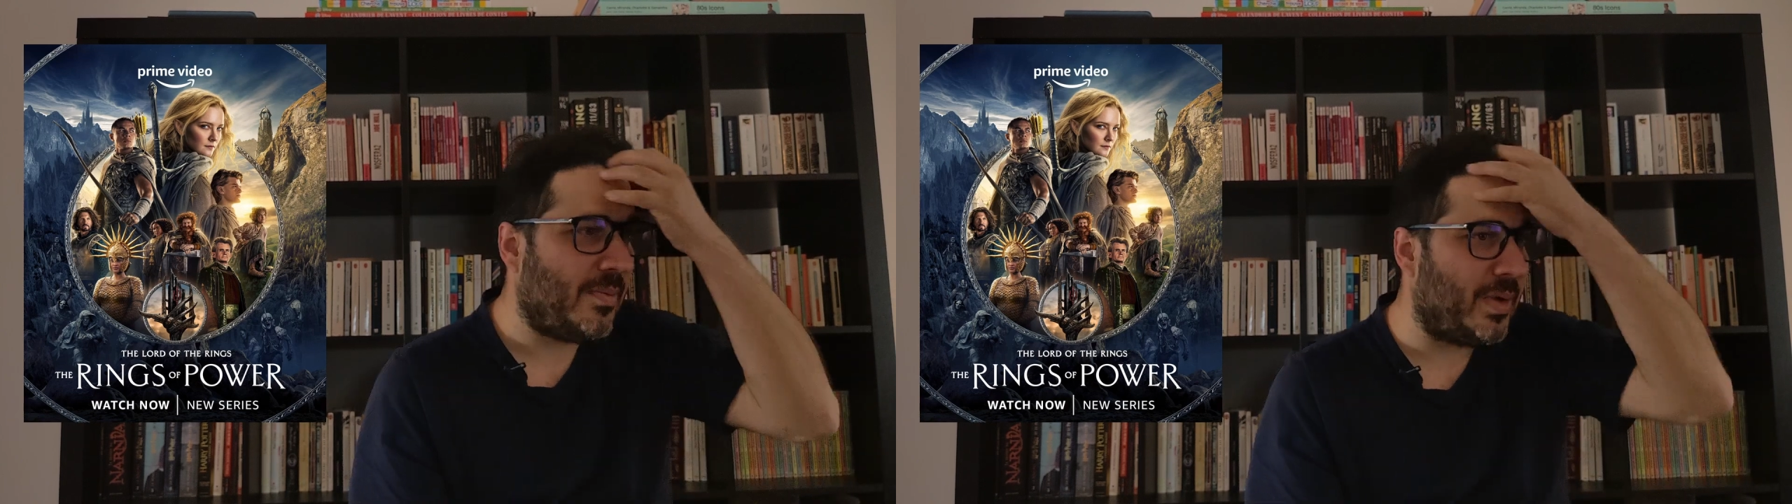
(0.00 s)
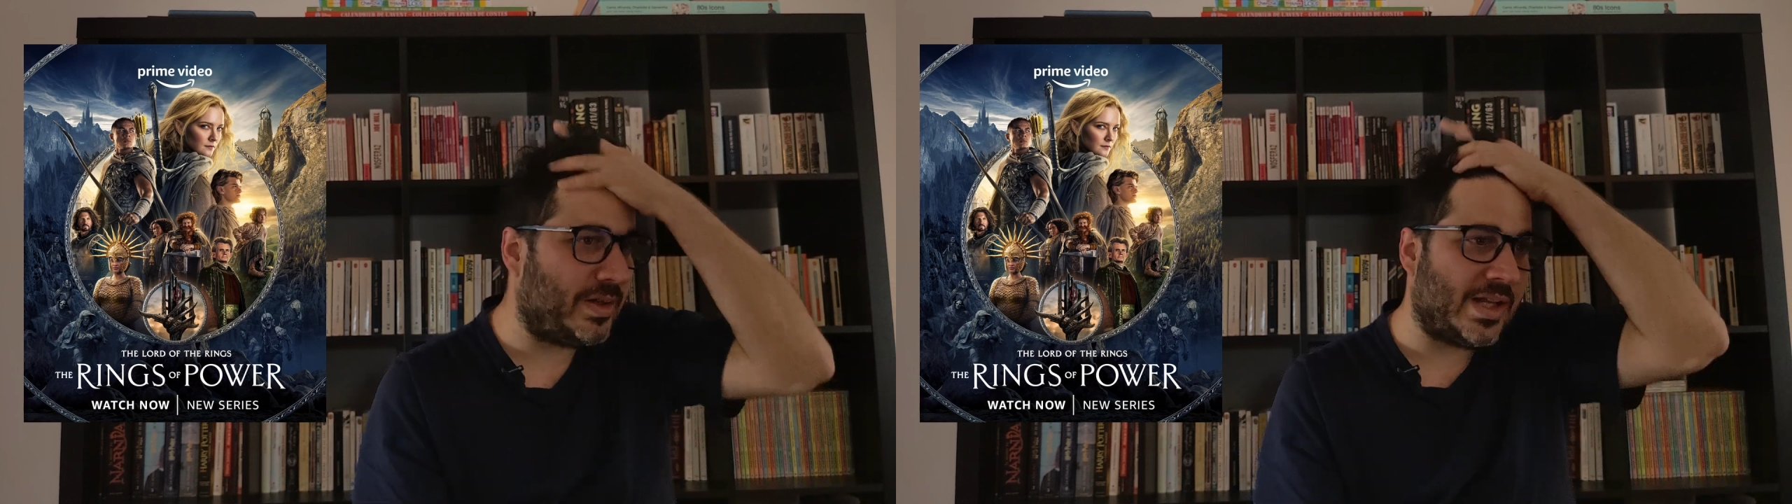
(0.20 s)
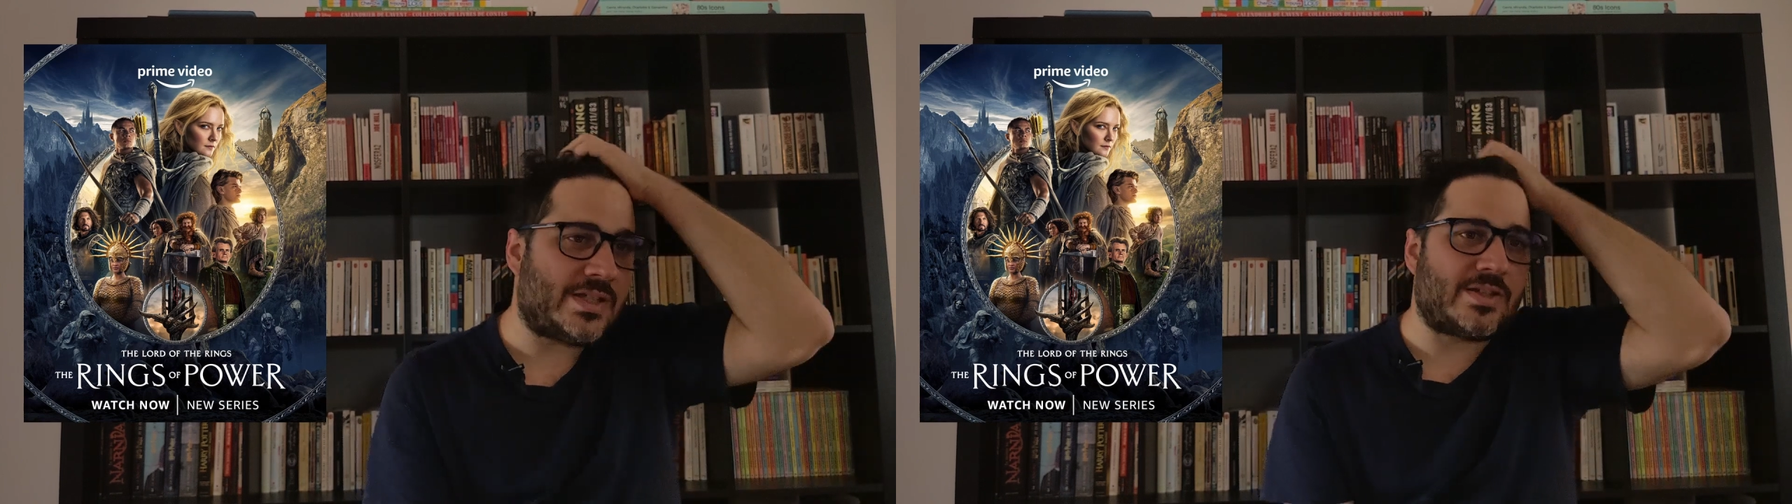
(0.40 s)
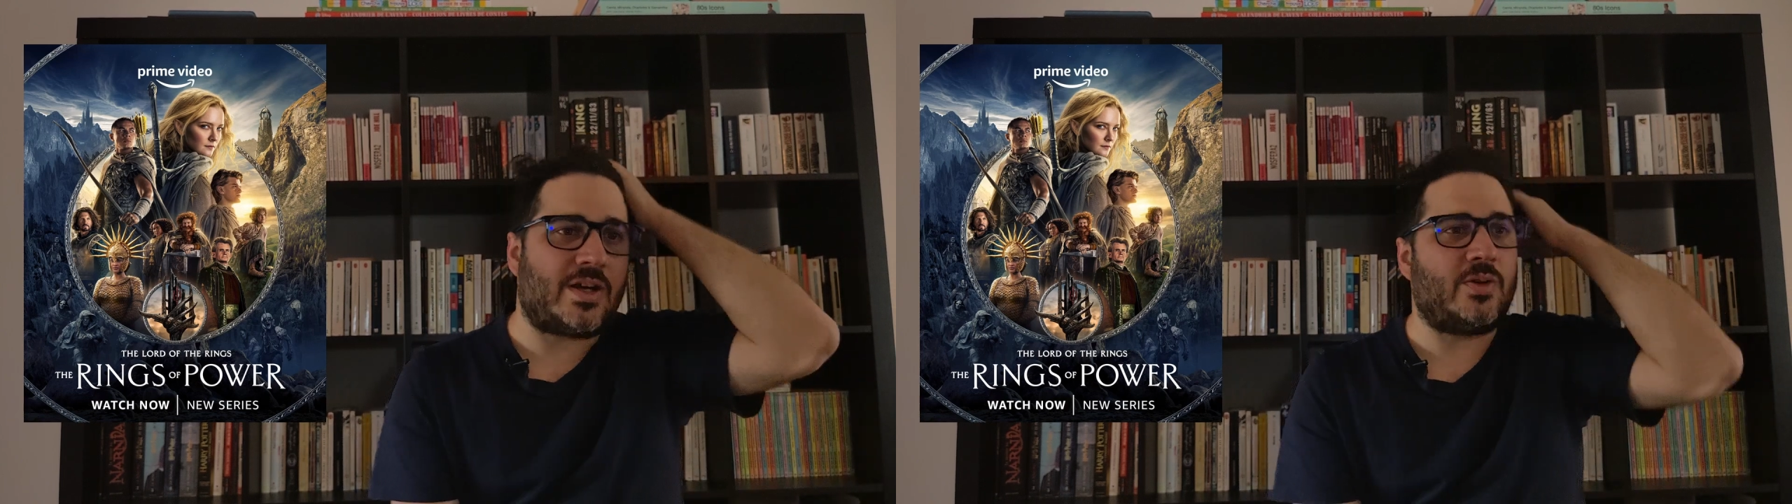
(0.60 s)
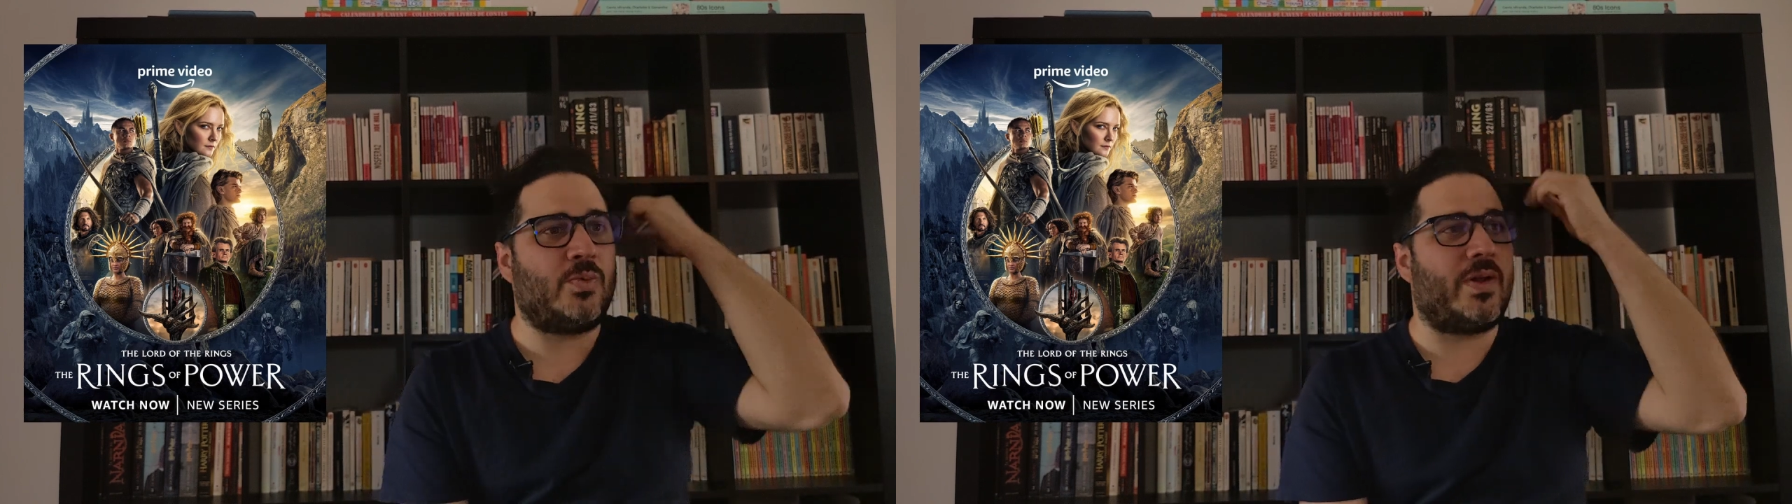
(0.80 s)
but let's
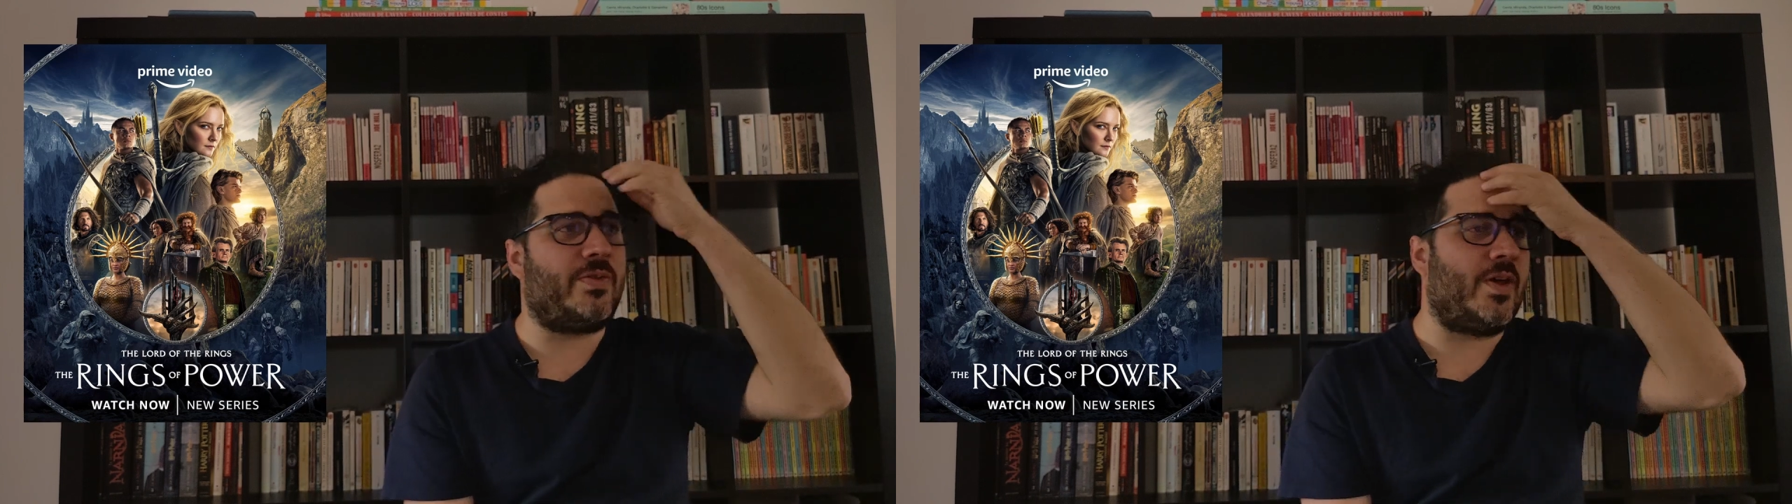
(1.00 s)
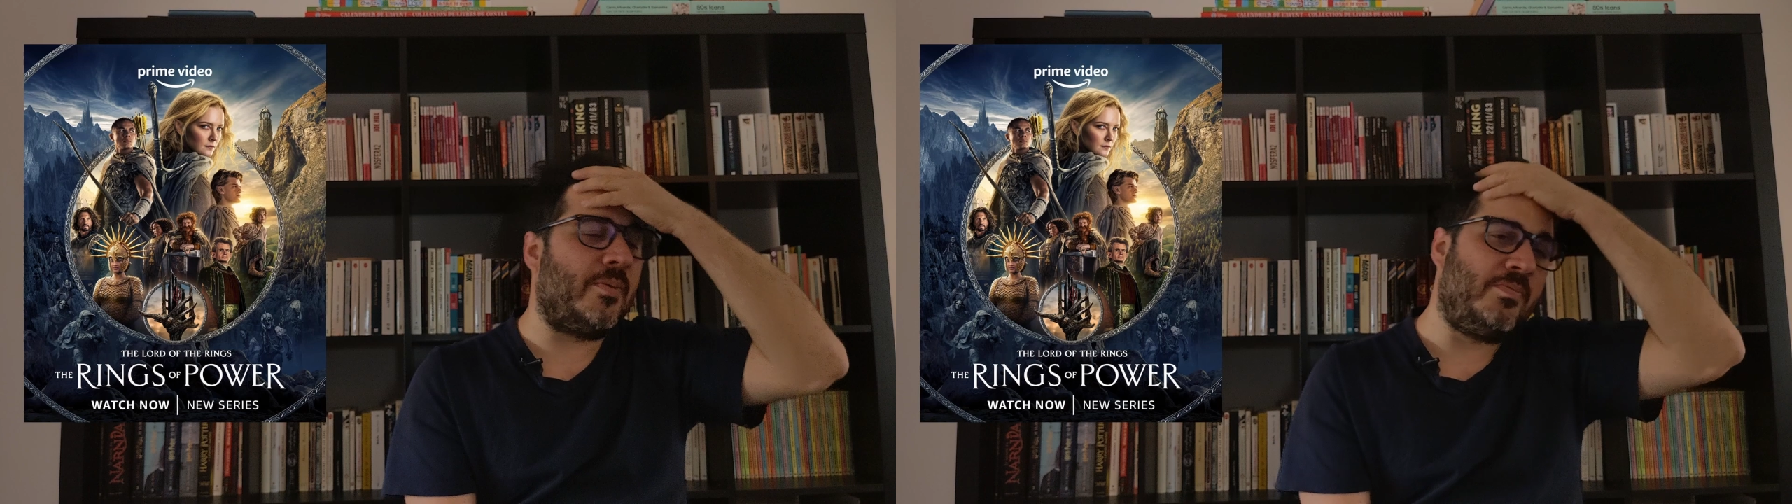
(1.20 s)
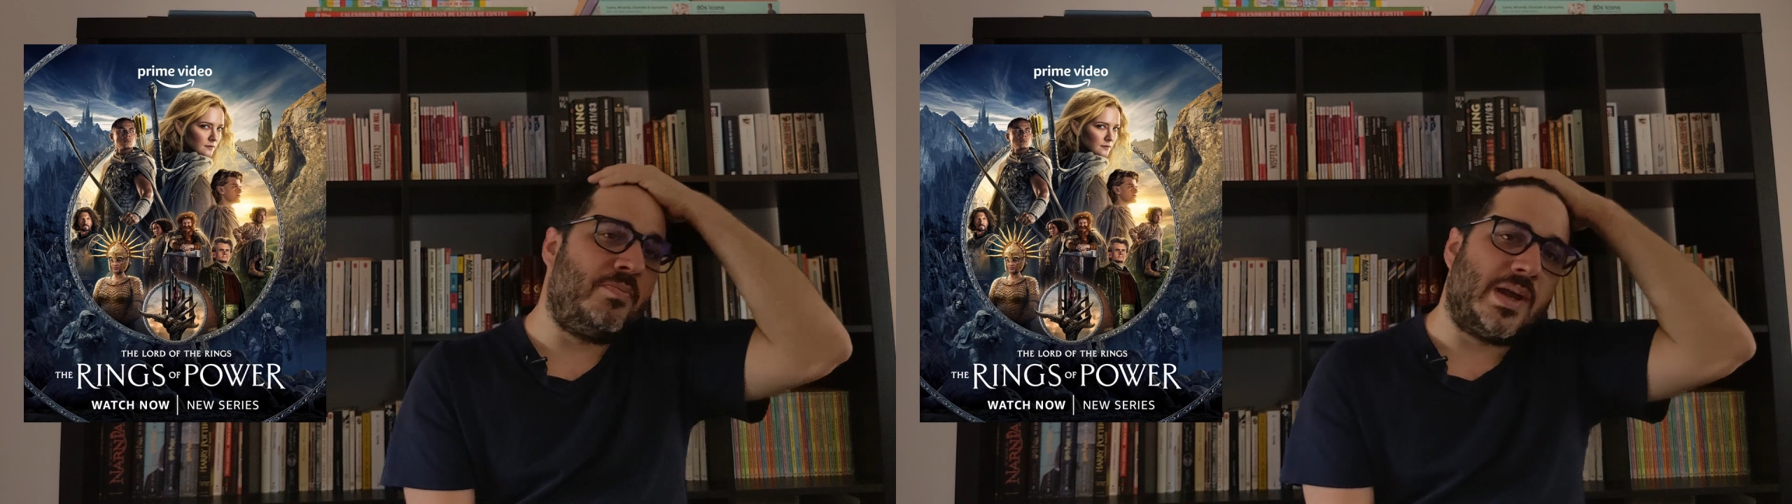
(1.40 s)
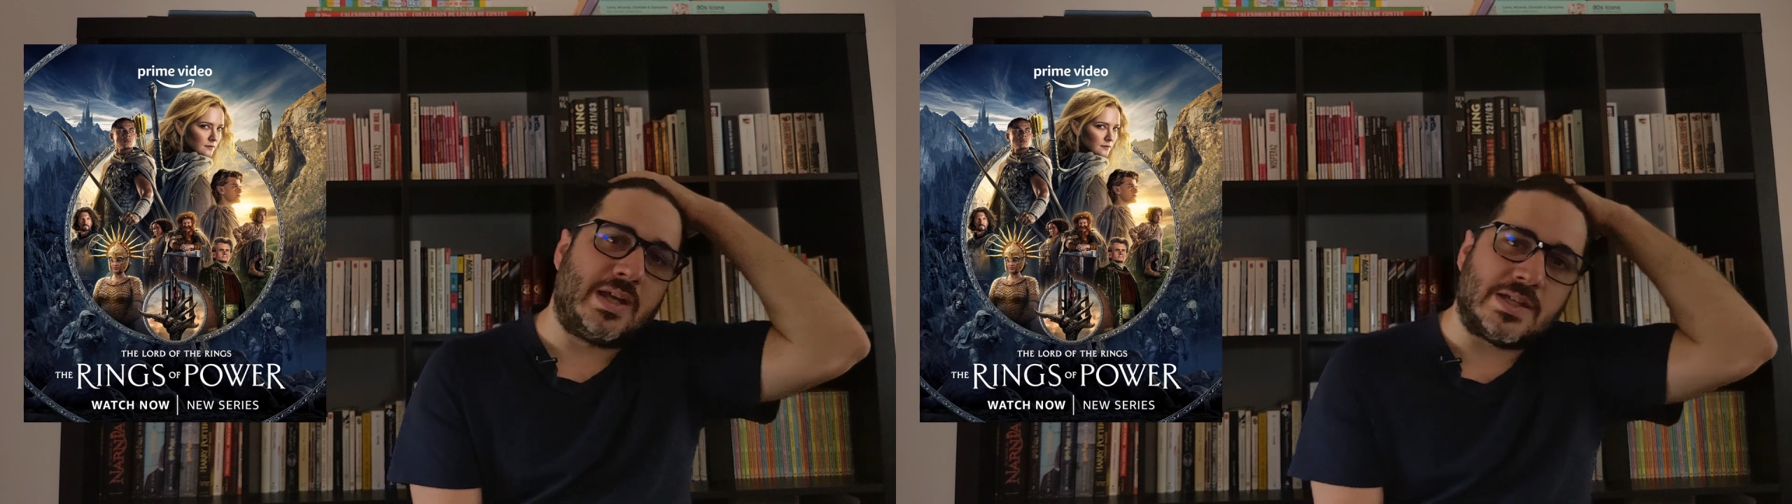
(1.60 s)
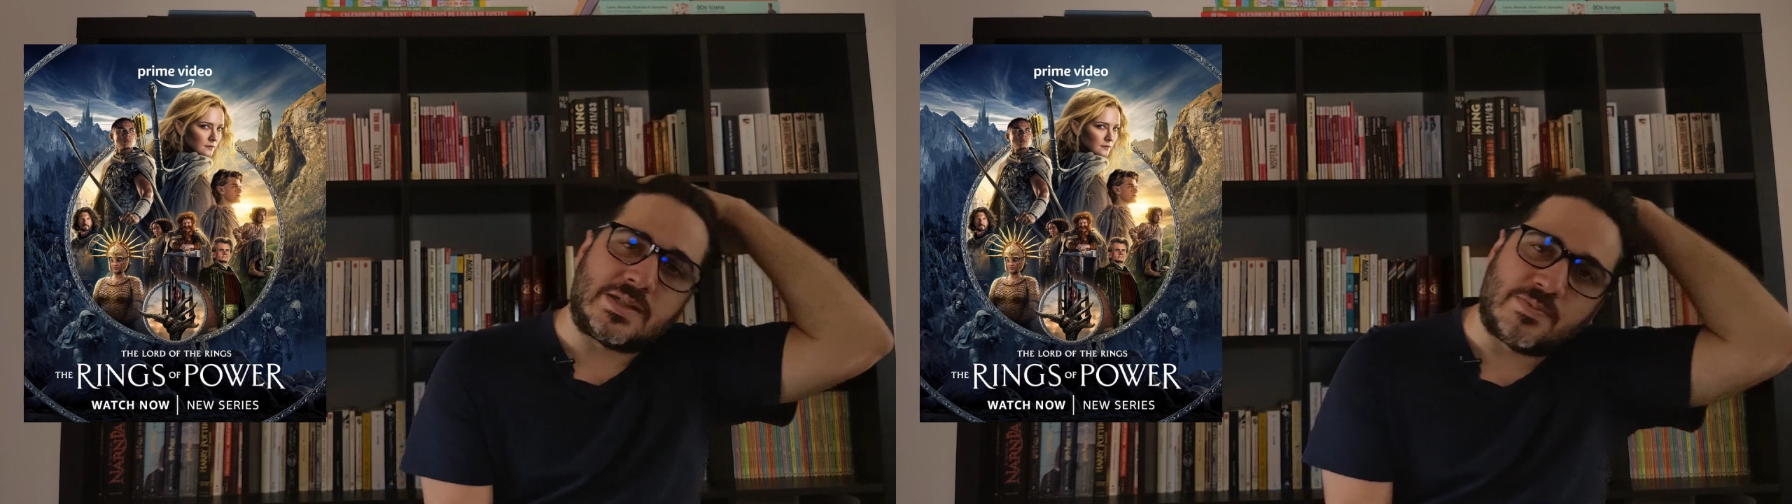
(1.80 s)
start with the
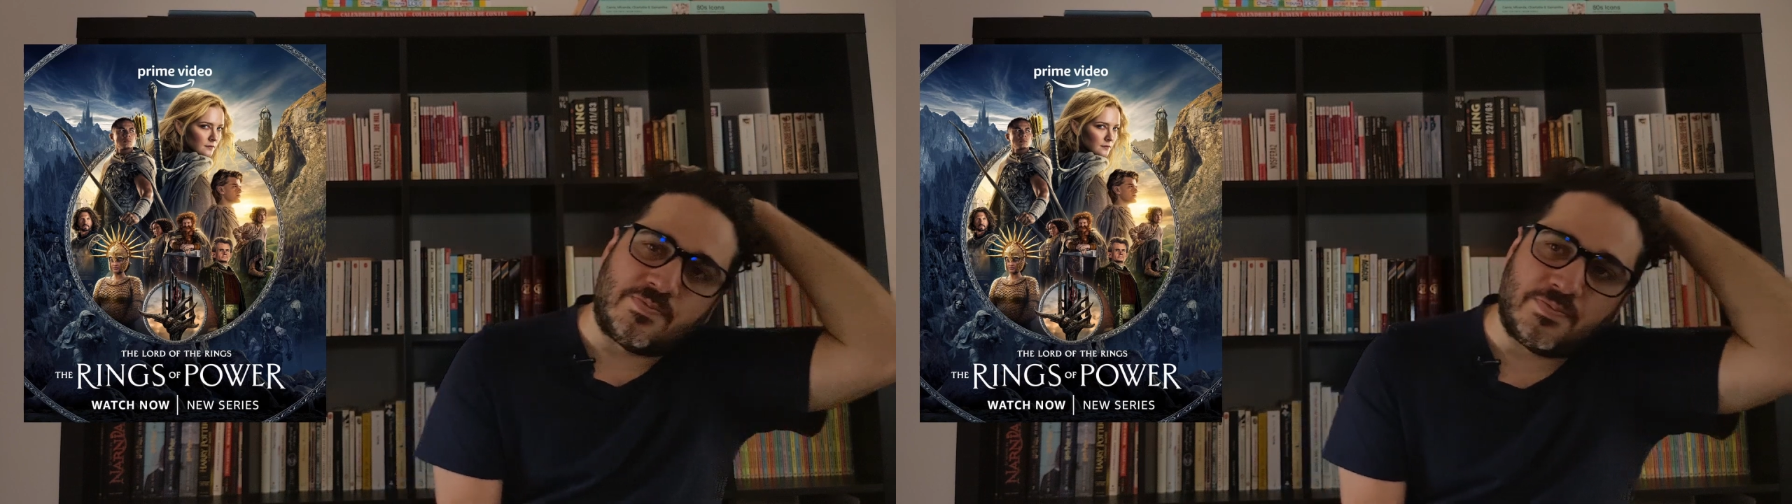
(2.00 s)
biggest